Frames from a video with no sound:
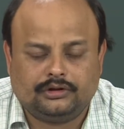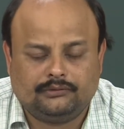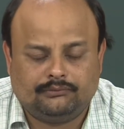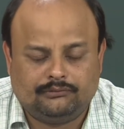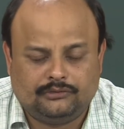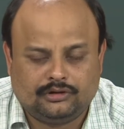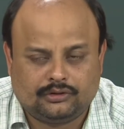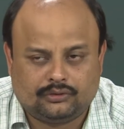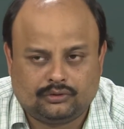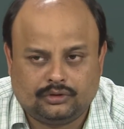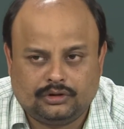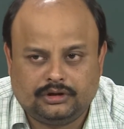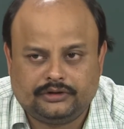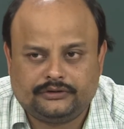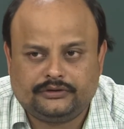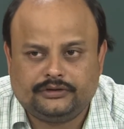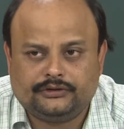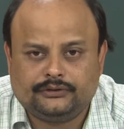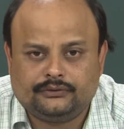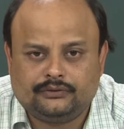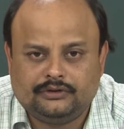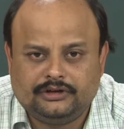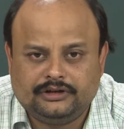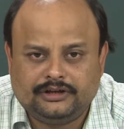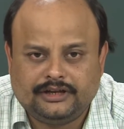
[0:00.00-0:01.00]
If the
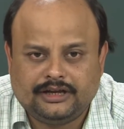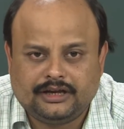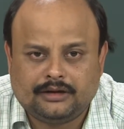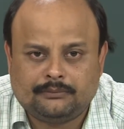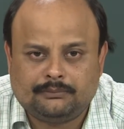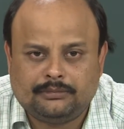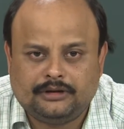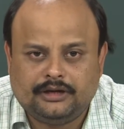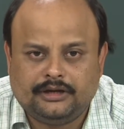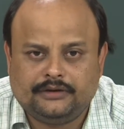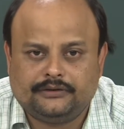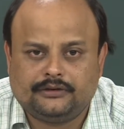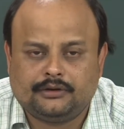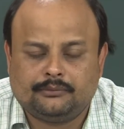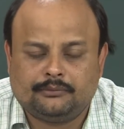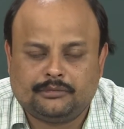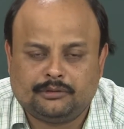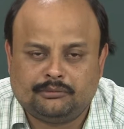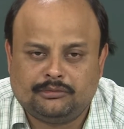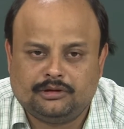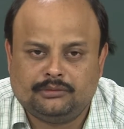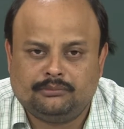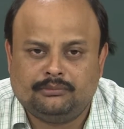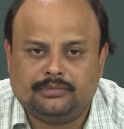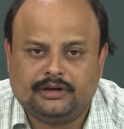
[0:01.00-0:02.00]
coalescence will take place, a
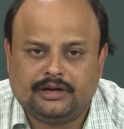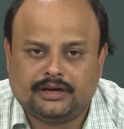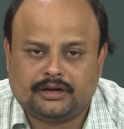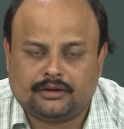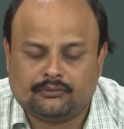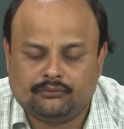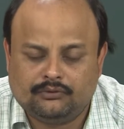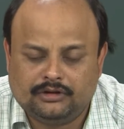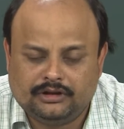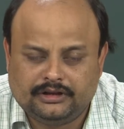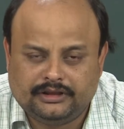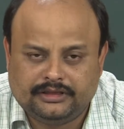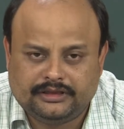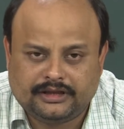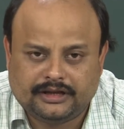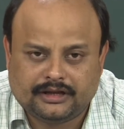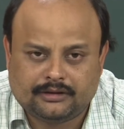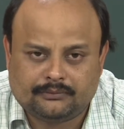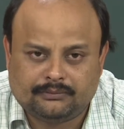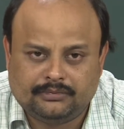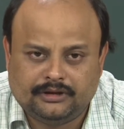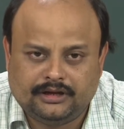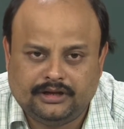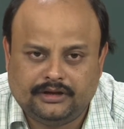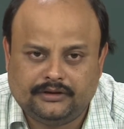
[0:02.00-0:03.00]
bubble break will
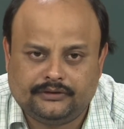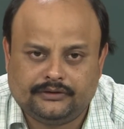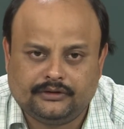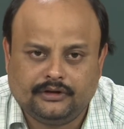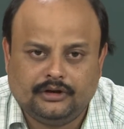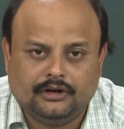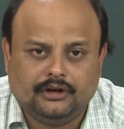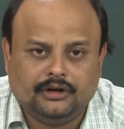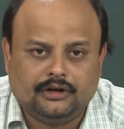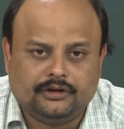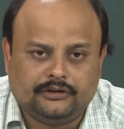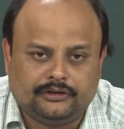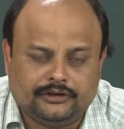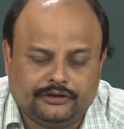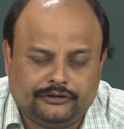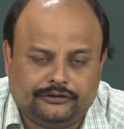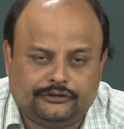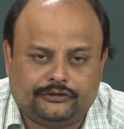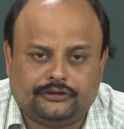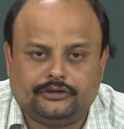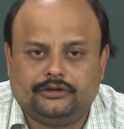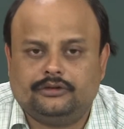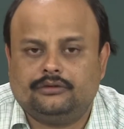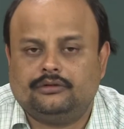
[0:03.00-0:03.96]
take place, this